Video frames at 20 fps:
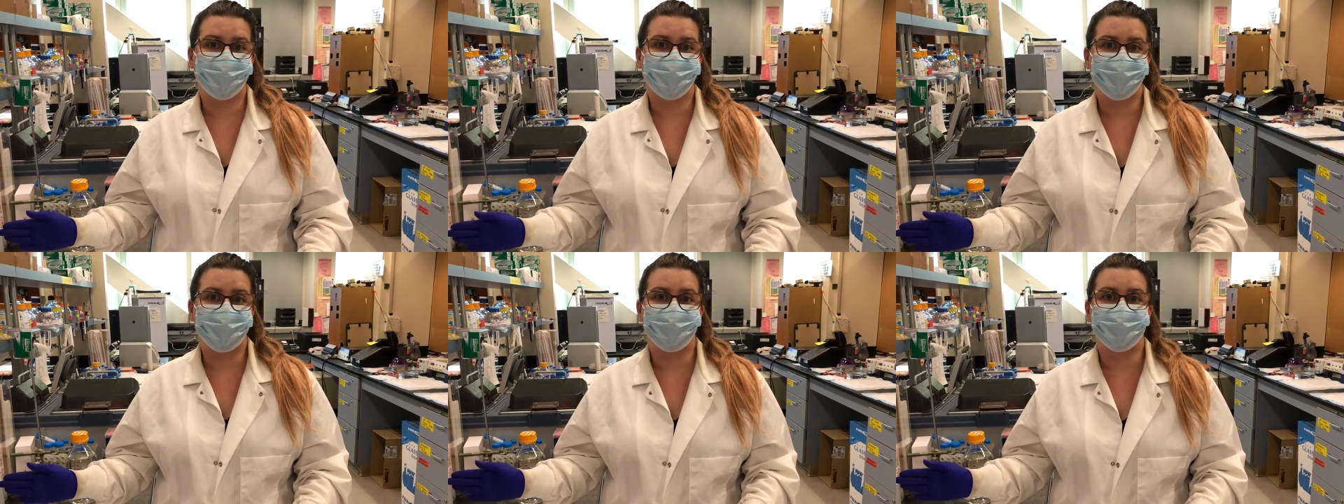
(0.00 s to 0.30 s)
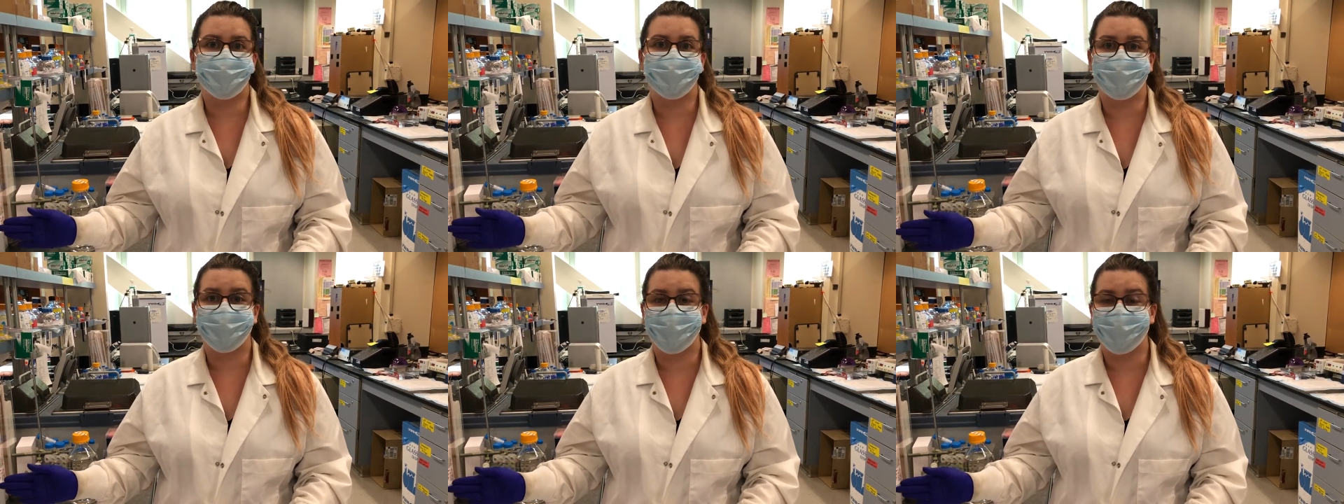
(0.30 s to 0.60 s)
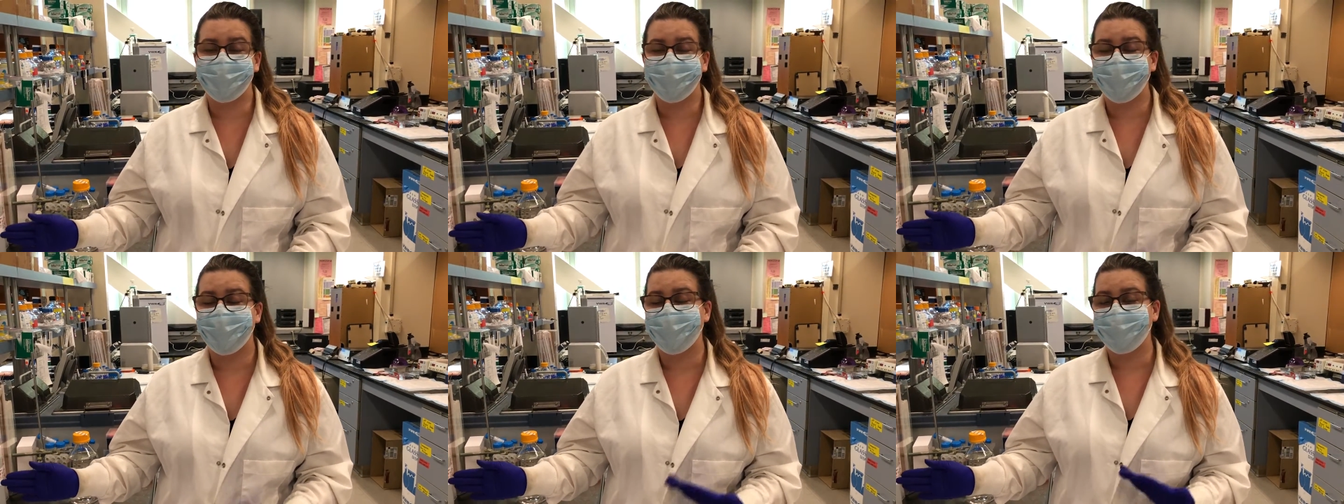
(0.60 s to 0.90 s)
you
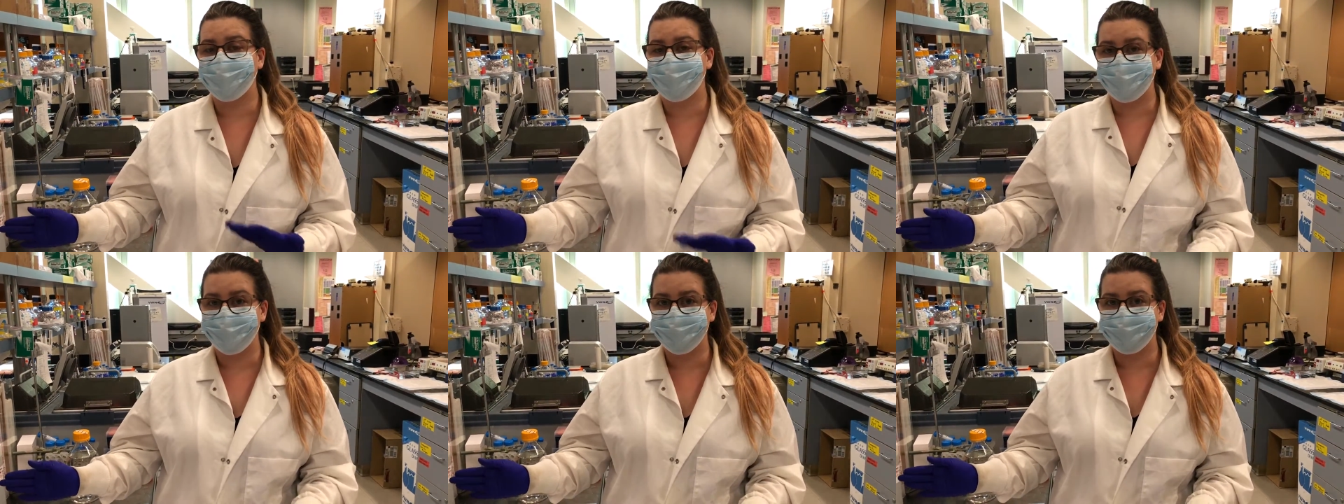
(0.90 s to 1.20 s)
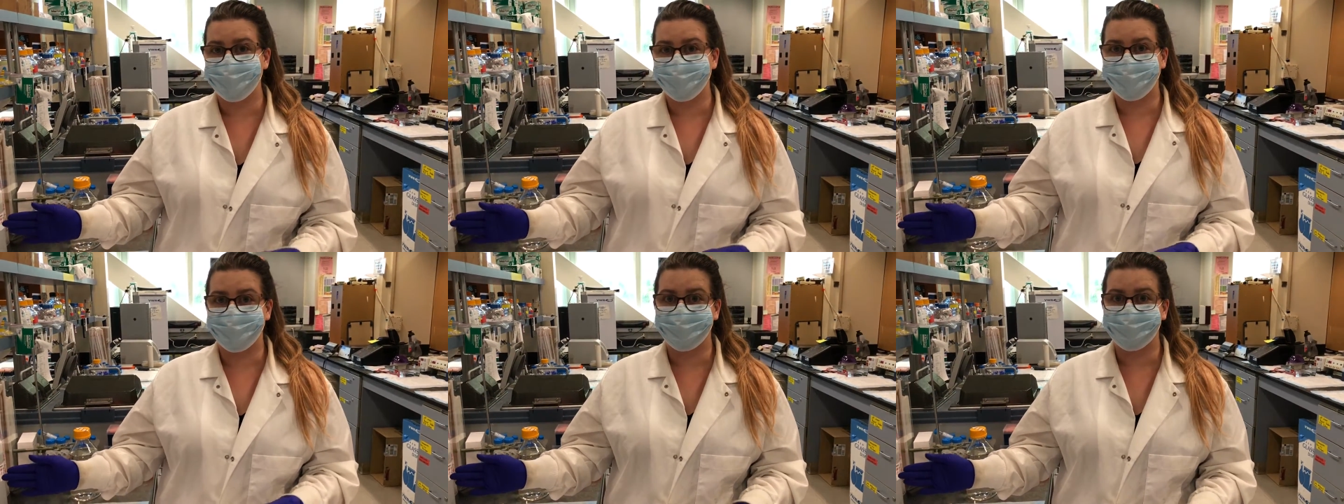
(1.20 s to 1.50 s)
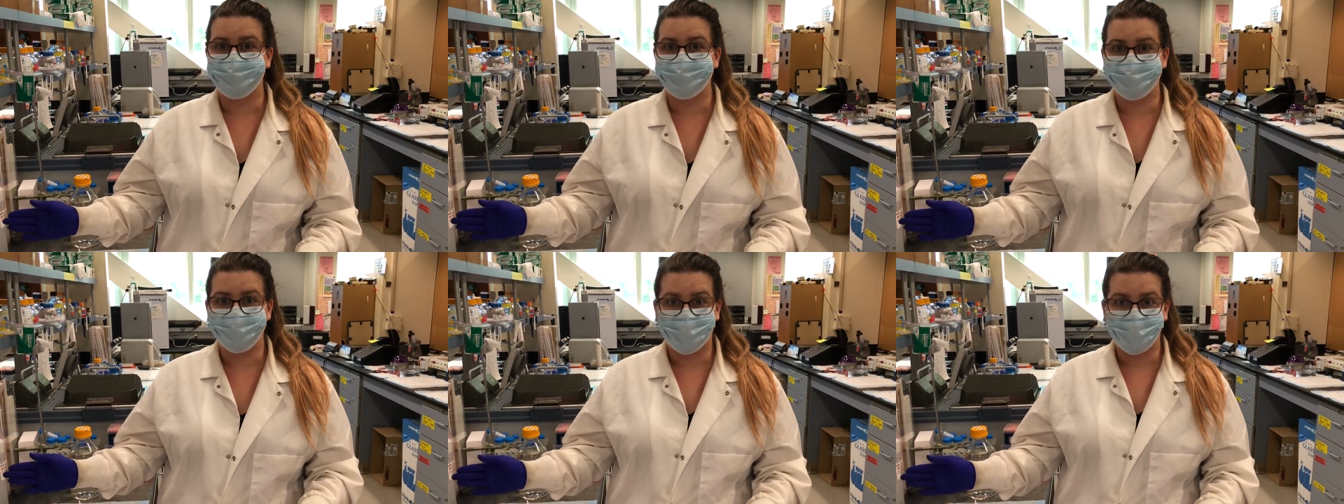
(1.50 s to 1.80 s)
run a Western
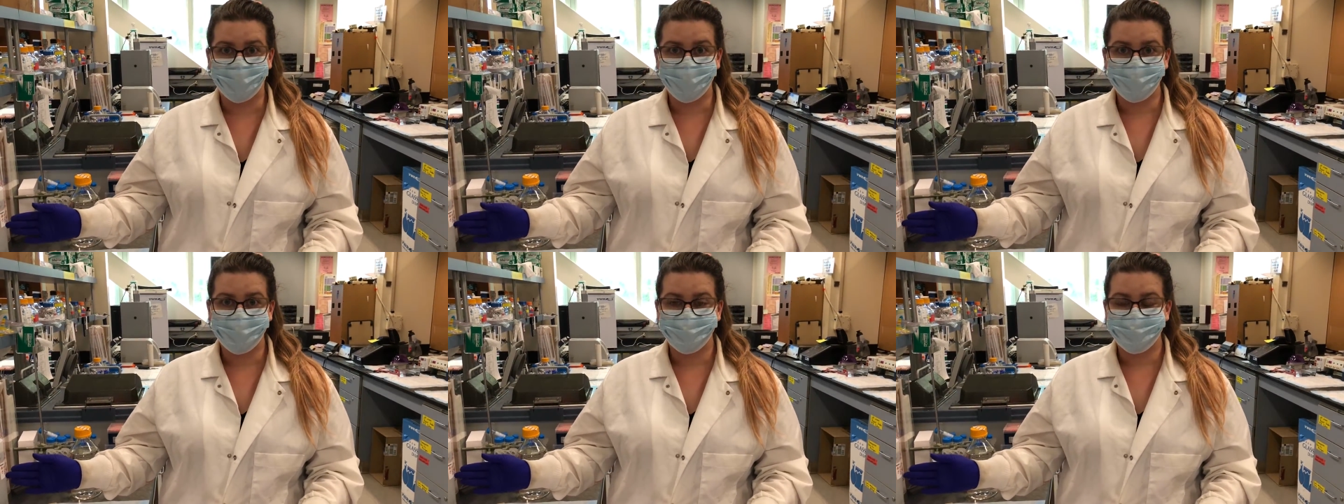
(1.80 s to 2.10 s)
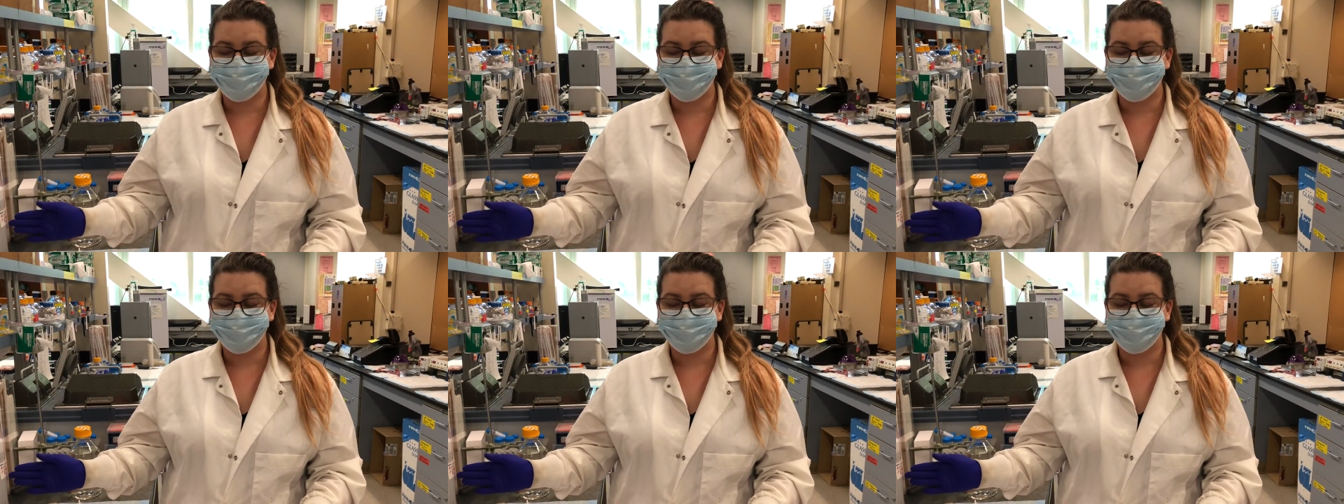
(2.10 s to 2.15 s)
blot,